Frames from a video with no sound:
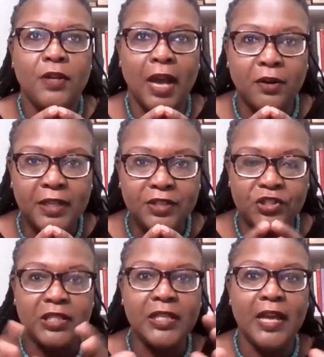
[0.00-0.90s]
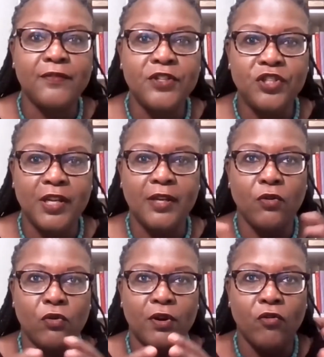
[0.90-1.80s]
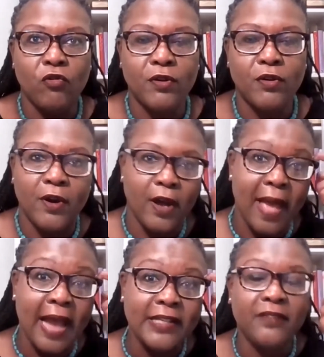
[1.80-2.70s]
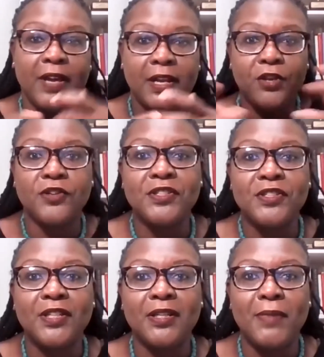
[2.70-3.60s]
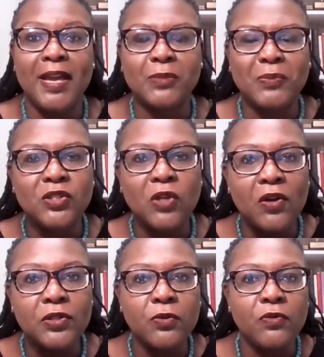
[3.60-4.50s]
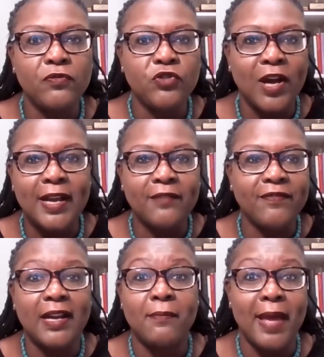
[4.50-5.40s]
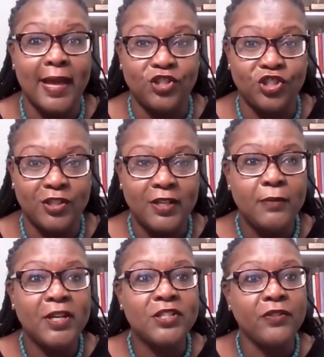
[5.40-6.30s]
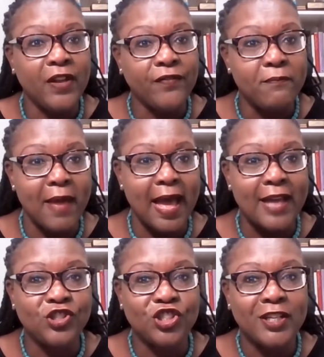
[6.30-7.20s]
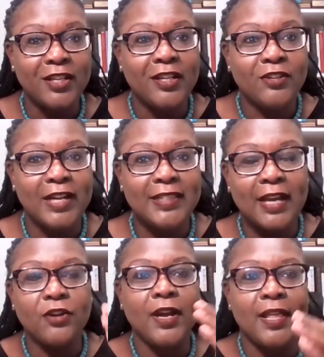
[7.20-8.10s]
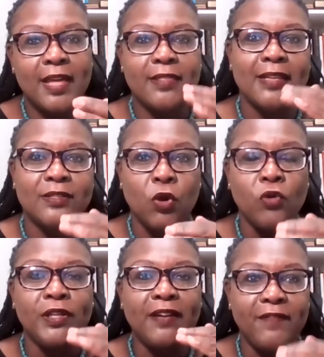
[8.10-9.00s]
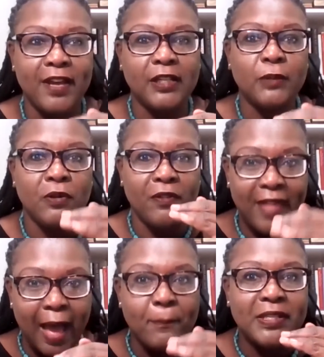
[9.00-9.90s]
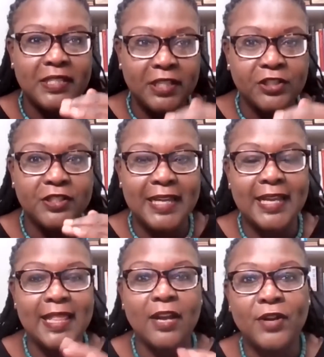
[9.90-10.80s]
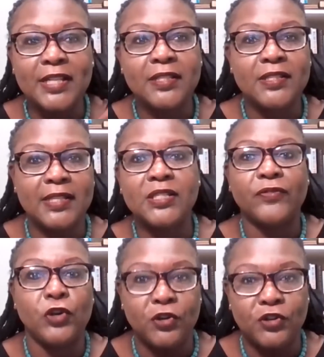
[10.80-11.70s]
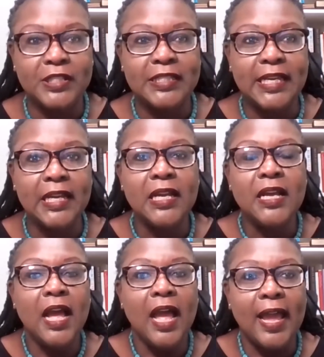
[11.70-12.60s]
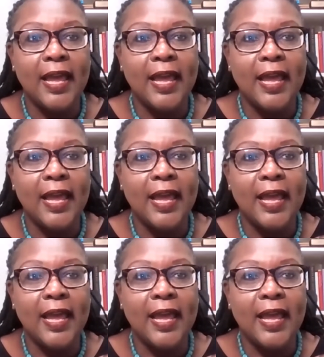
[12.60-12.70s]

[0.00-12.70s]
not only just leveraging or, or um, activating your existing base but it's also trying to find a match because if yeah. you have a match right that cre- that that's only available that particular day that creates a sense of urgency yep.